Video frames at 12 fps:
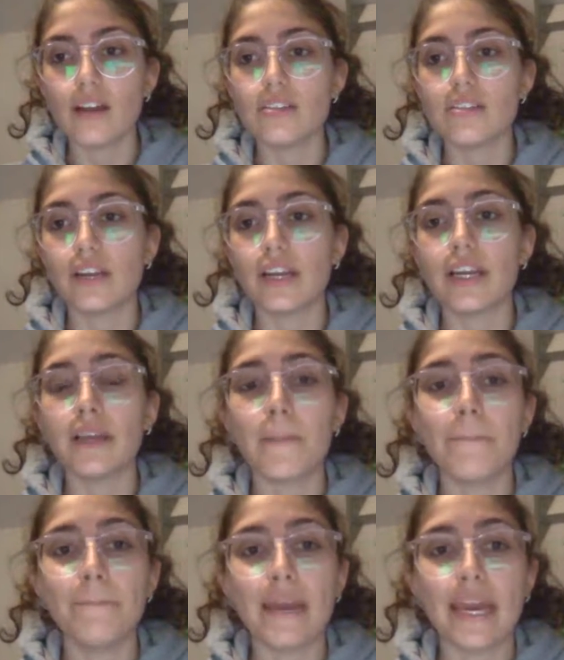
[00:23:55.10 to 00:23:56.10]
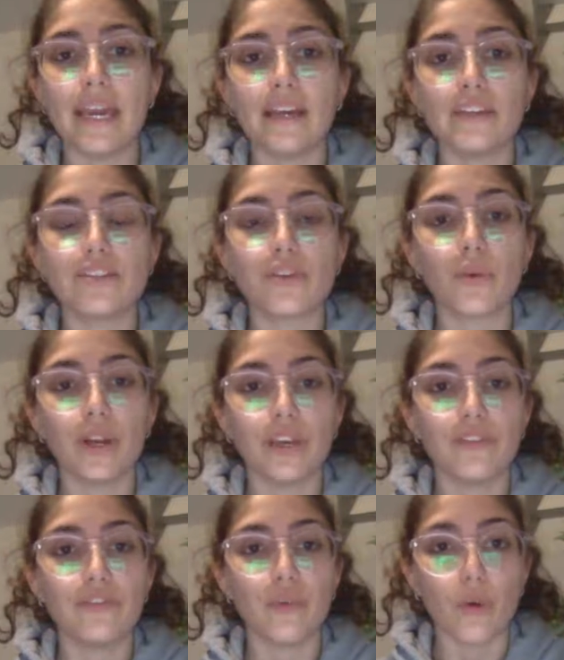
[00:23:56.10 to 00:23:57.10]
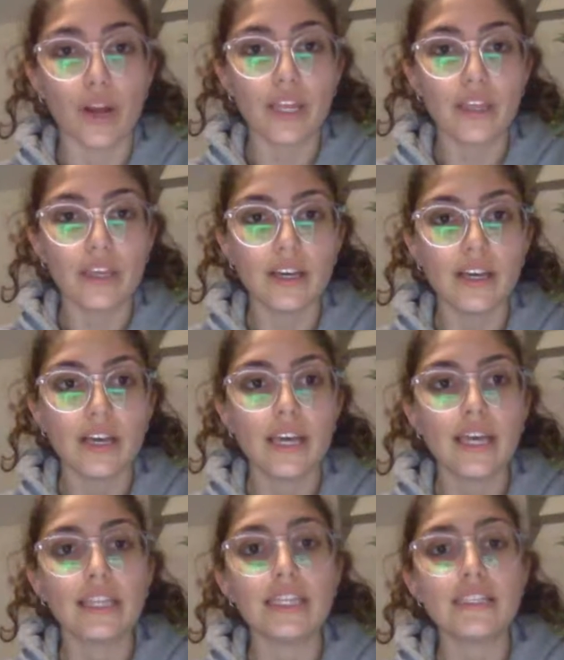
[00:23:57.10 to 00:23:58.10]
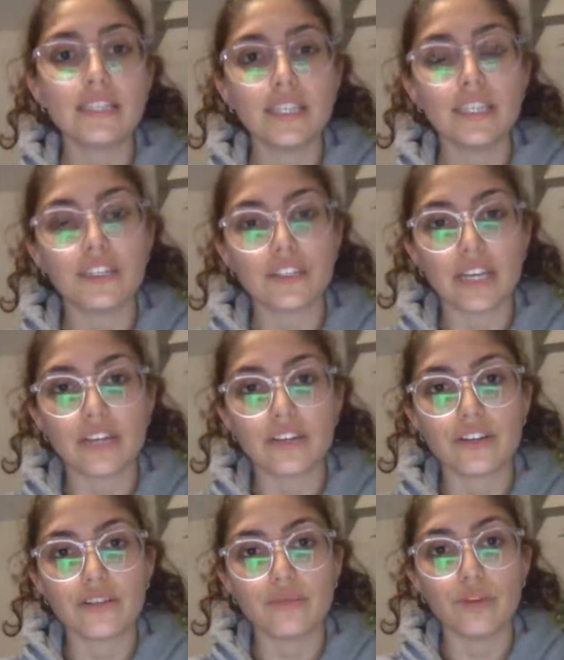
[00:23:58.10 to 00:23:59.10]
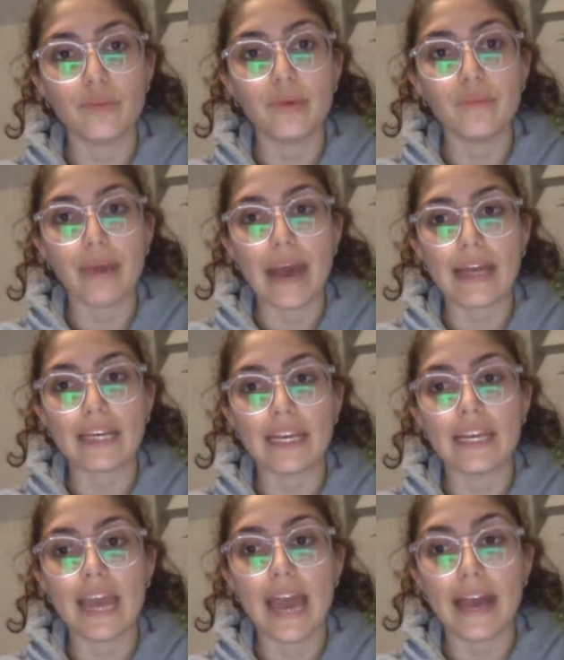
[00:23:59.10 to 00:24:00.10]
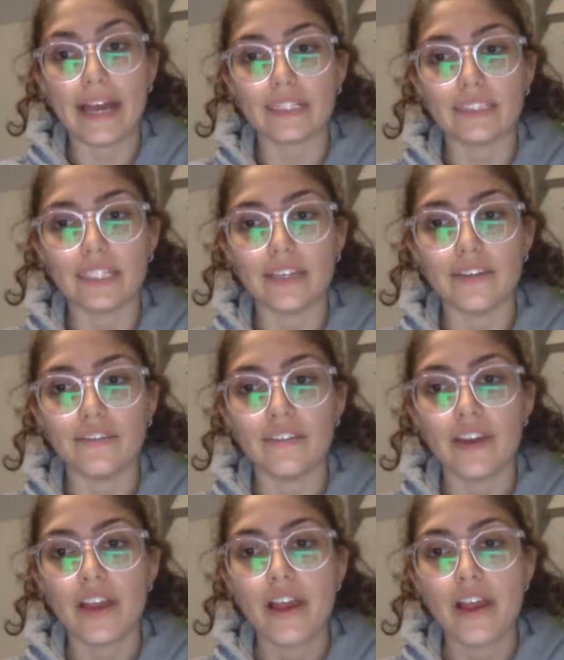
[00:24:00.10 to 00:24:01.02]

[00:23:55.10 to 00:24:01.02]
starting May 24th, the senior centers will be back and active.